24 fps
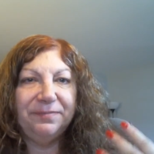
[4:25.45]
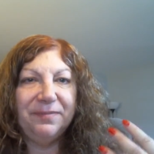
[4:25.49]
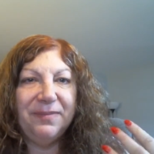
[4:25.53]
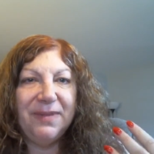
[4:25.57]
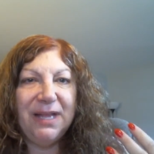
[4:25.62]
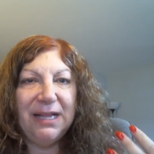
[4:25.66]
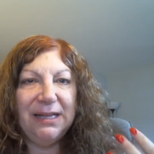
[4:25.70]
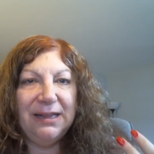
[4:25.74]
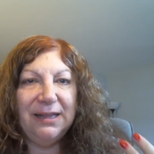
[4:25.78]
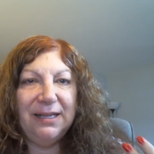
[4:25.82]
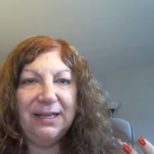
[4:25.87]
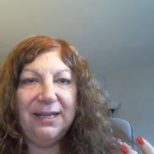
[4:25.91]

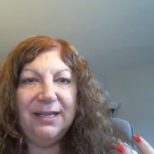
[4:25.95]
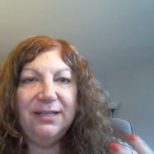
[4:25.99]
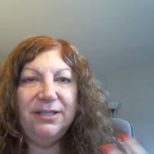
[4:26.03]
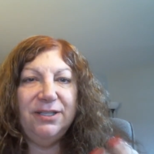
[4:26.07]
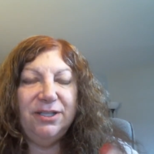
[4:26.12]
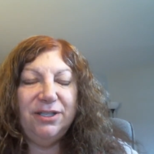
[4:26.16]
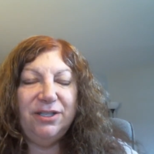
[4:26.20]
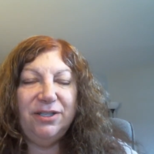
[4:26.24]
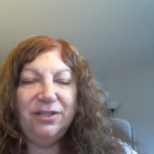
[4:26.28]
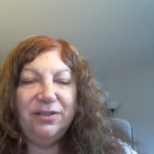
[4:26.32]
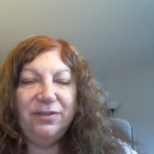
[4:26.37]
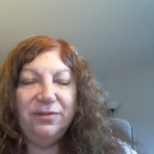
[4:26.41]
that leads
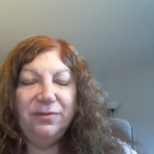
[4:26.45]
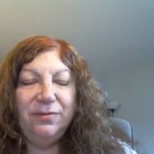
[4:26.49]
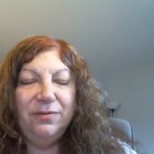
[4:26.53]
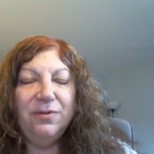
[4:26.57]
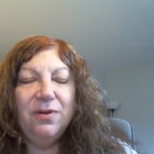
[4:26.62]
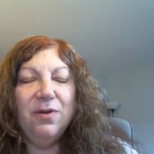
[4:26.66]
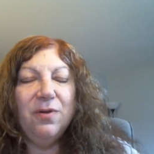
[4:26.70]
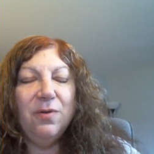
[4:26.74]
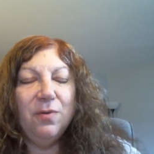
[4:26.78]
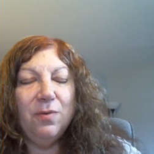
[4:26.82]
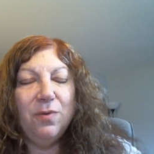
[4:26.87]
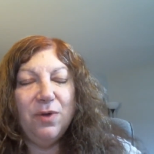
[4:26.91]
to
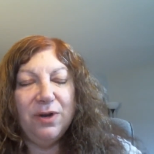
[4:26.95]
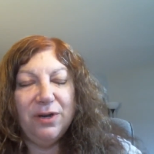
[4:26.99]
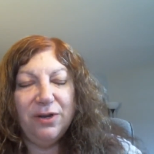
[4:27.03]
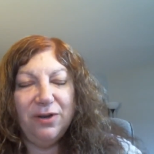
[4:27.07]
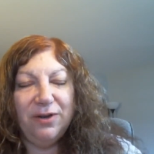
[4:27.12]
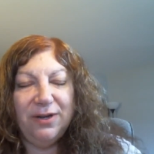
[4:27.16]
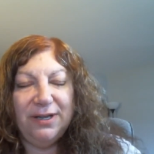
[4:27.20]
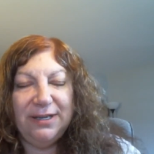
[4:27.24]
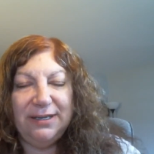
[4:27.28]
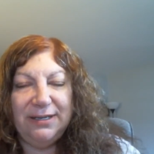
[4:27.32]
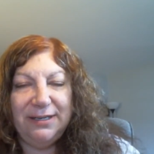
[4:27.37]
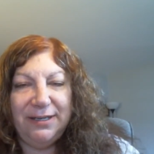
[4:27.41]
what your
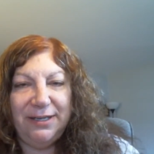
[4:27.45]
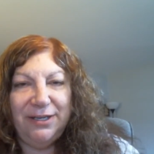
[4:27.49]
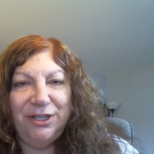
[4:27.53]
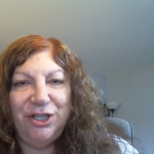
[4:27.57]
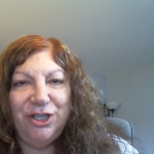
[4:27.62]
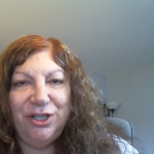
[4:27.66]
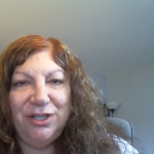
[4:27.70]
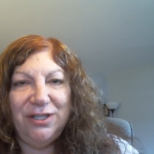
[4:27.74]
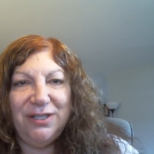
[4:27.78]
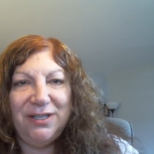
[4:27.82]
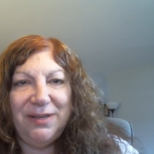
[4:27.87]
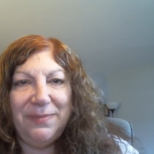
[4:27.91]

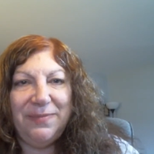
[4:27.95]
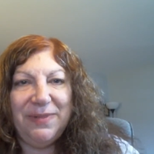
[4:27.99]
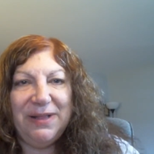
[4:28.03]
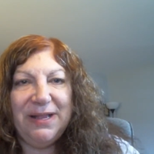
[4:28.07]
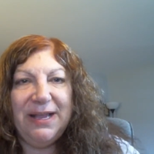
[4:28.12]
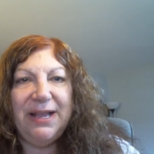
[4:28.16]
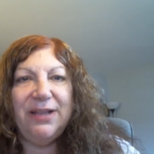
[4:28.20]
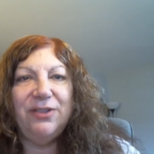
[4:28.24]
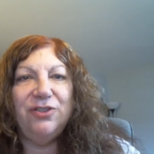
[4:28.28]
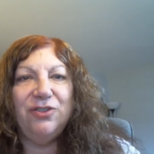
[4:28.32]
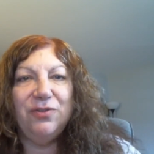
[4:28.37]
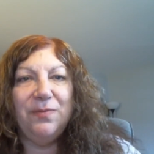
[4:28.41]
contingency
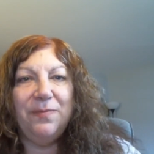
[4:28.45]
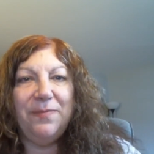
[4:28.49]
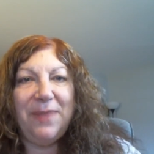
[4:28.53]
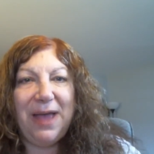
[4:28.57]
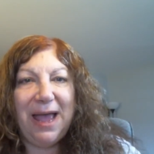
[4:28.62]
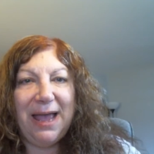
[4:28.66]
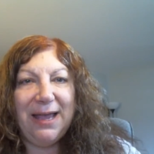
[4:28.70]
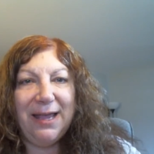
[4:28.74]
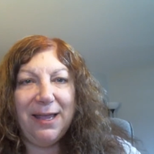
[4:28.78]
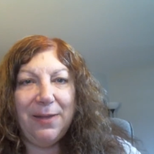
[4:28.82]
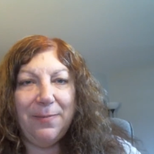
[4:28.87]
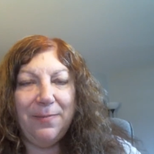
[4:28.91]
plans or
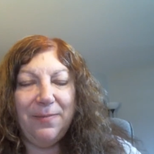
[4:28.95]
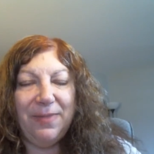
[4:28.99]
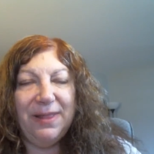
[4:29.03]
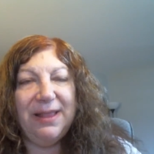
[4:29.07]
backup